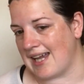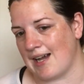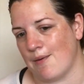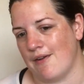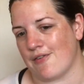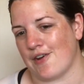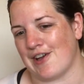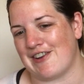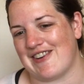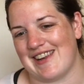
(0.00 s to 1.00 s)
However,
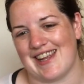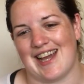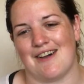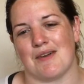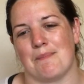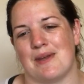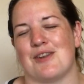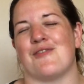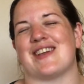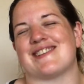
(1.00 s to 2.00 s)
I did have a
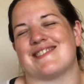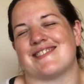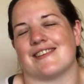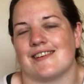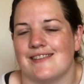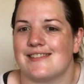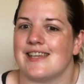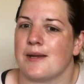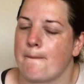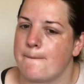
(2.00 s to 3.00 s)
bit of
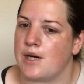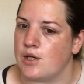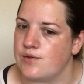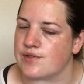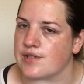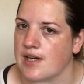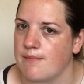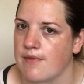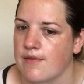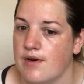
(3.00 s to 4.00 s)
exciting post
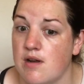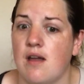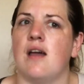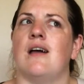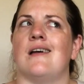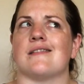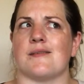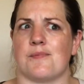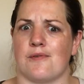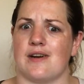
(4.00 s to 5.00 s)
come through,
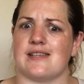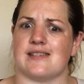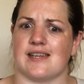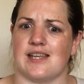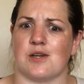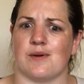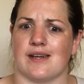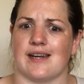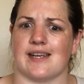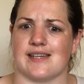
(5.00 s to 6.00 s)
surprisingly
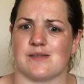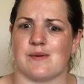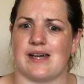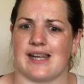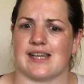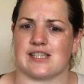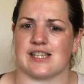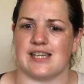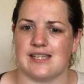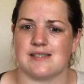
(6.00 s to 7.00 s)
quickly as well
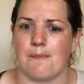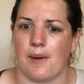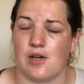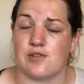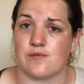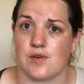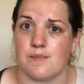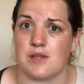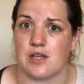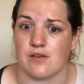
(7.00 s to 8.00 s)
actually. Some post
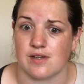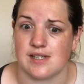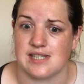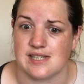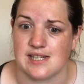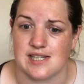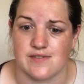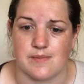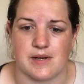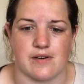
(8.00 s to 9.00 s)
from the United
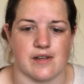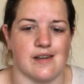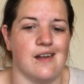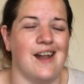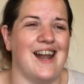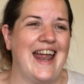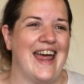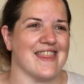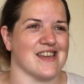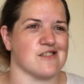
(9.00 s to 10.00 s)
States of America
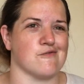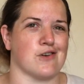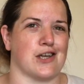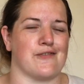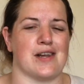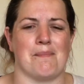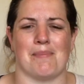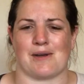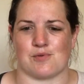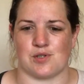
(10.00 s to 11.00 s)
that arrived in
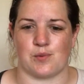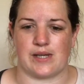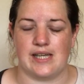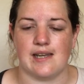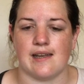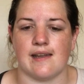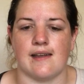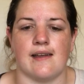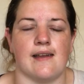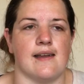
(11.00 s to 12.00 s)
about a
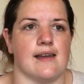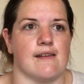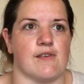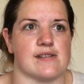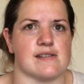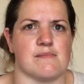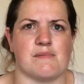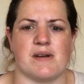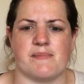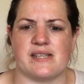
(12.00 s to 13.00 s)
week. In fact,
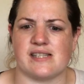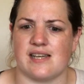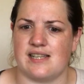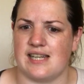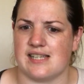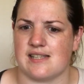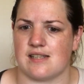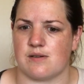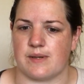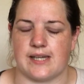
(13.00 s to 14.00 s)
it might have been slightly less
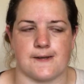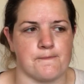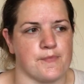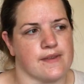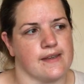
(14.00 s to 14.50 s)
than a week.